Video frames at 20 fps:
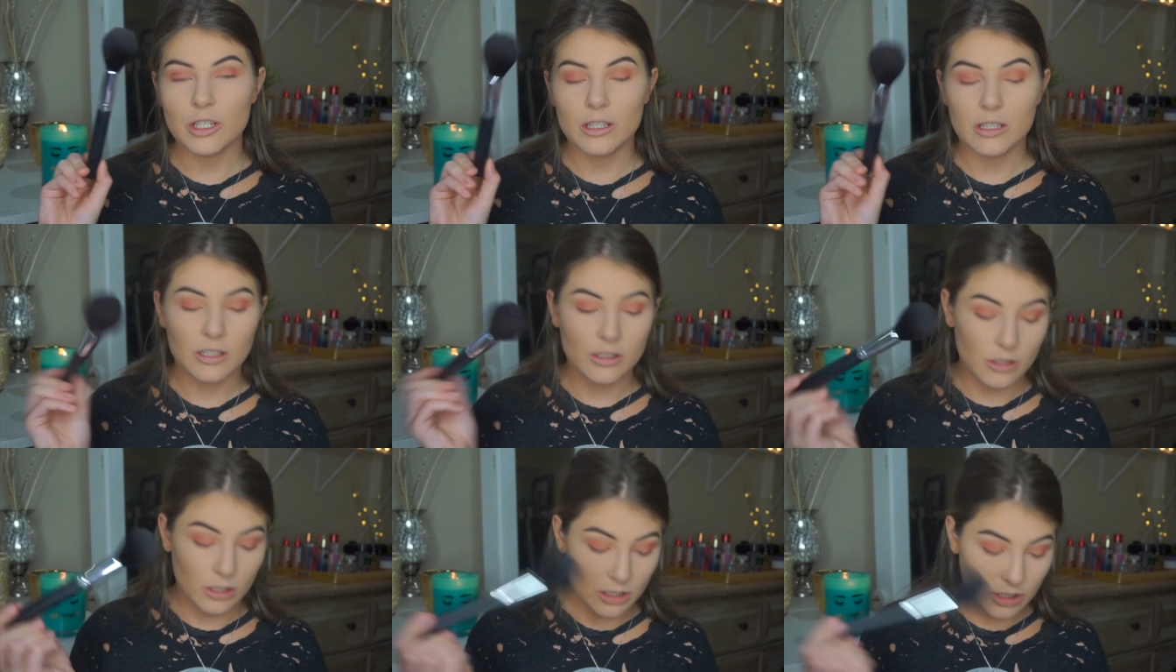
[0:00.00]

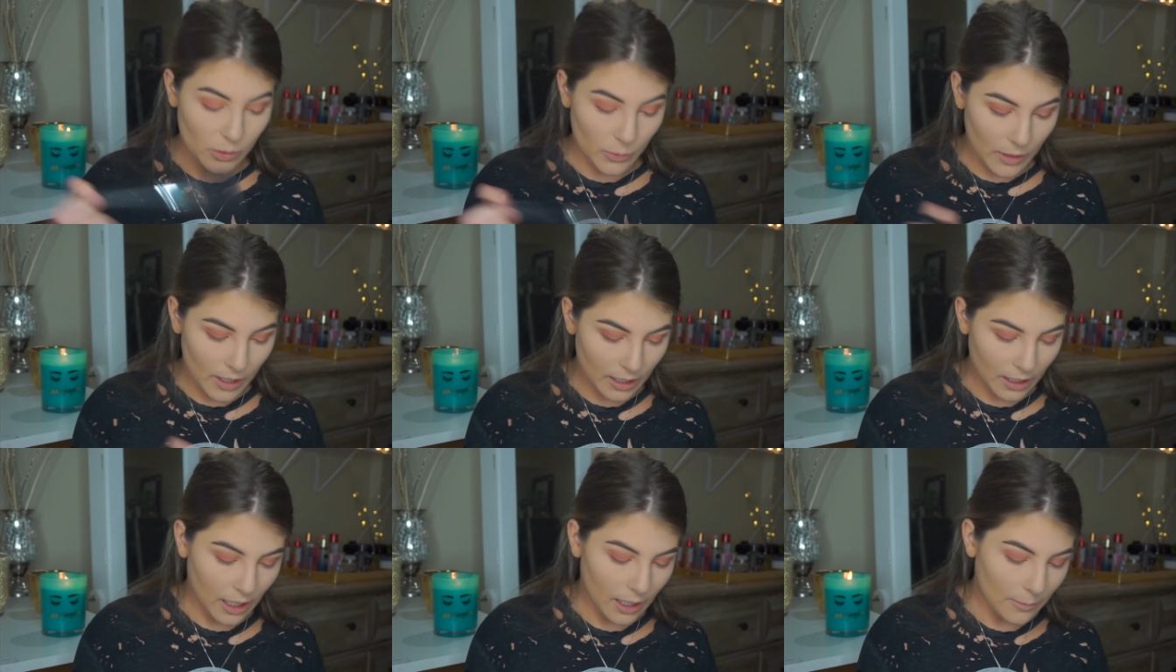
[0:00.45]
It's just the one
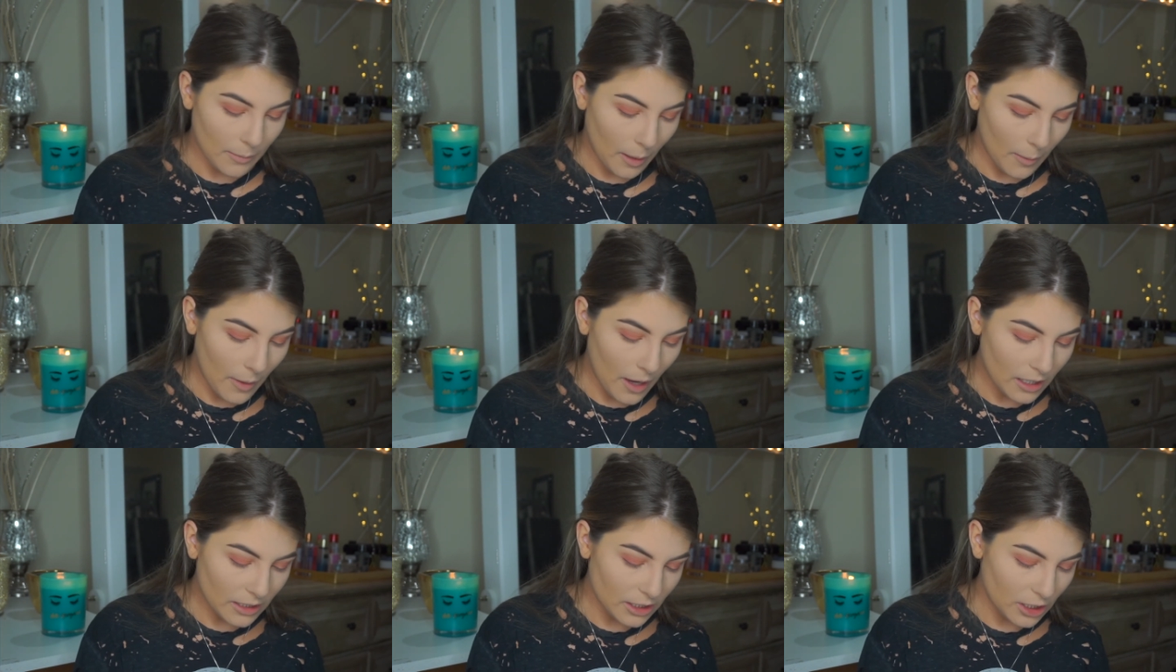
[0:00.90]
I got in my
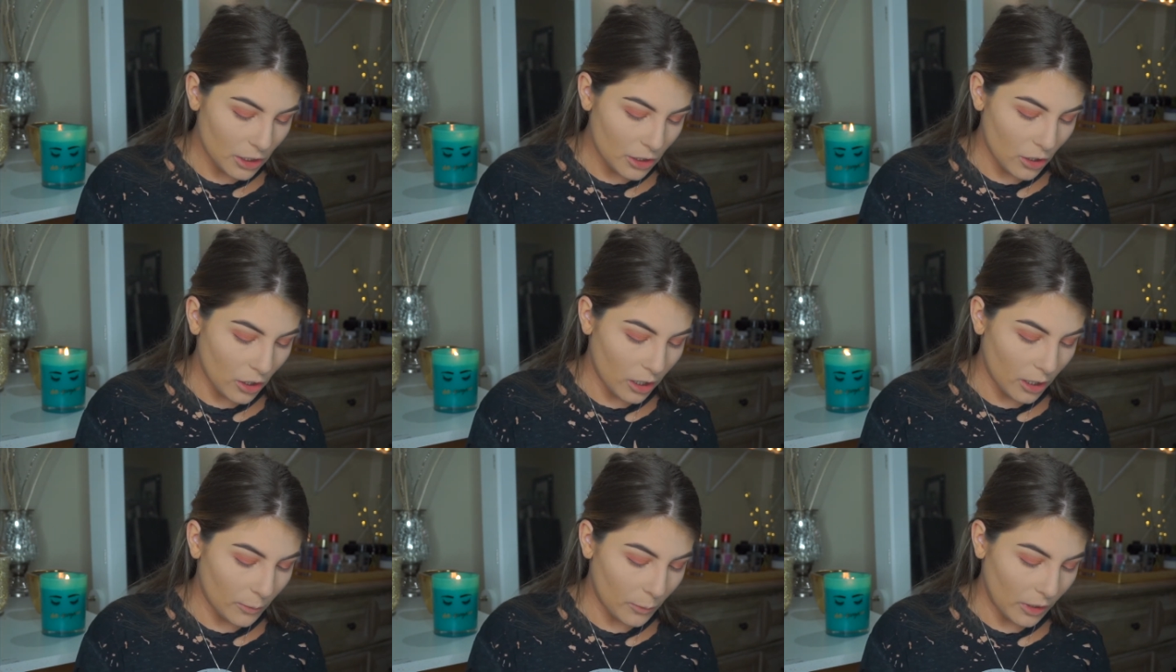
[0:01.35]

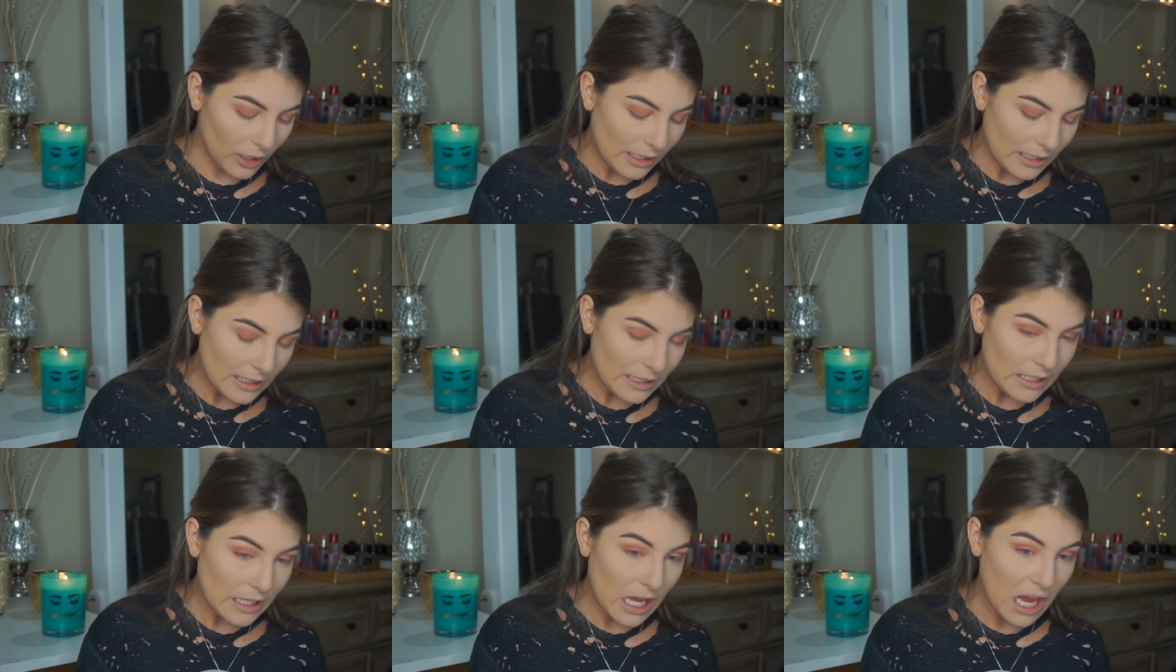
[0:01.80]
BoxyCharm. We're going
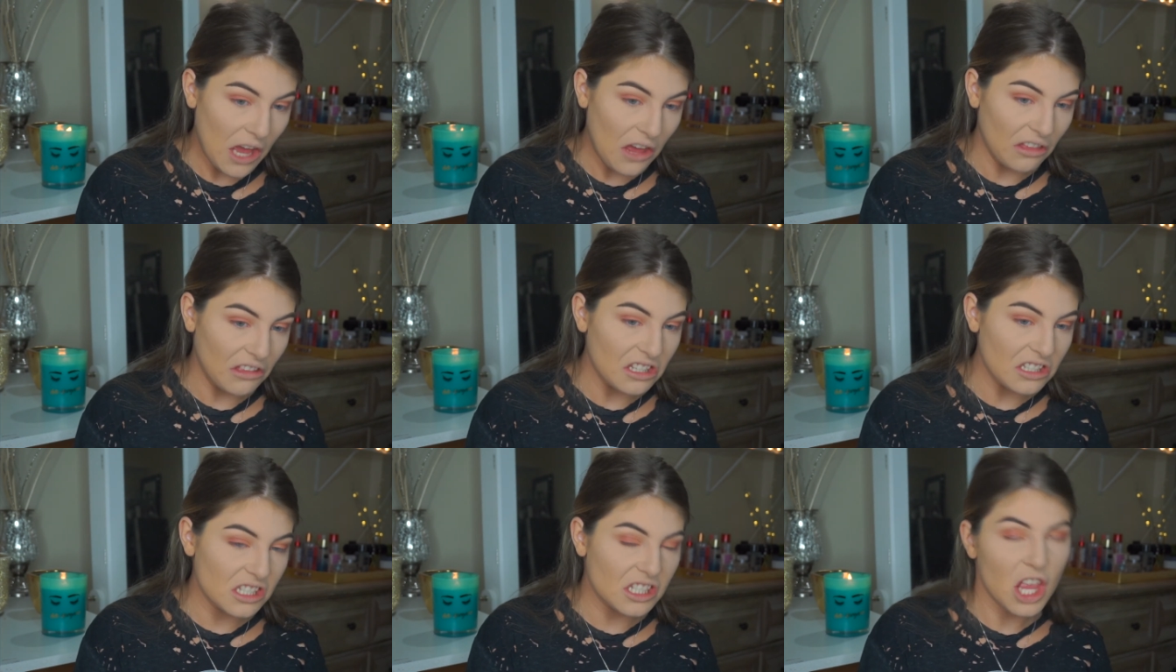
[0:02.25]
to see how
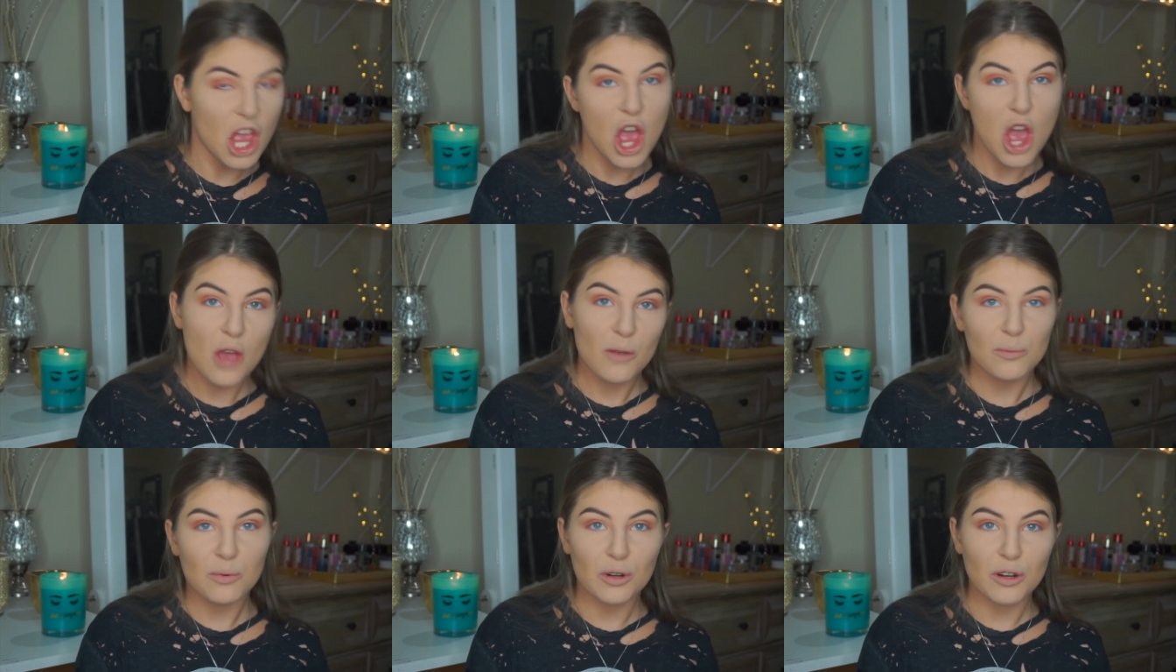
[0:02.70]
this
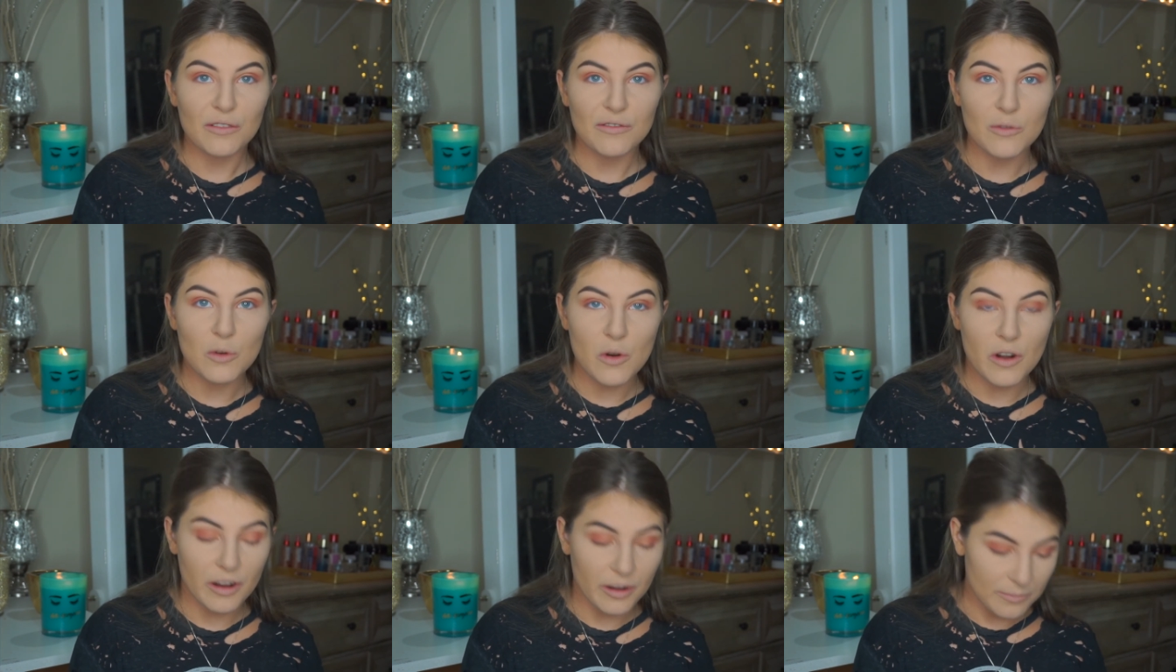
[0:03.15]

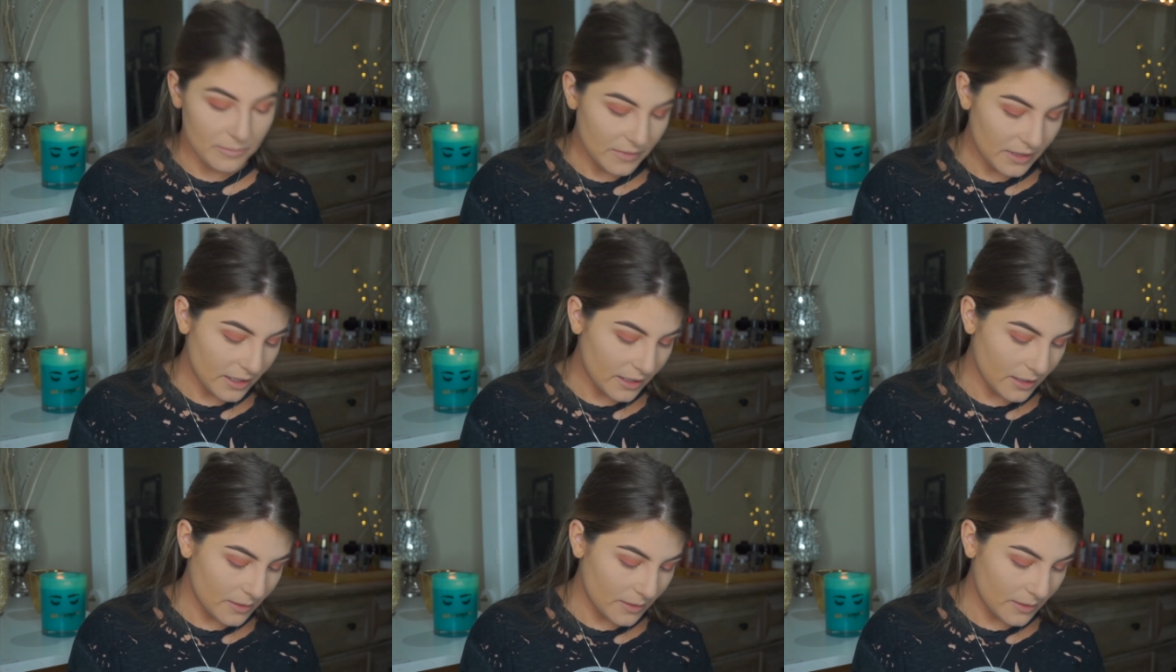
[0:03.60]
performs.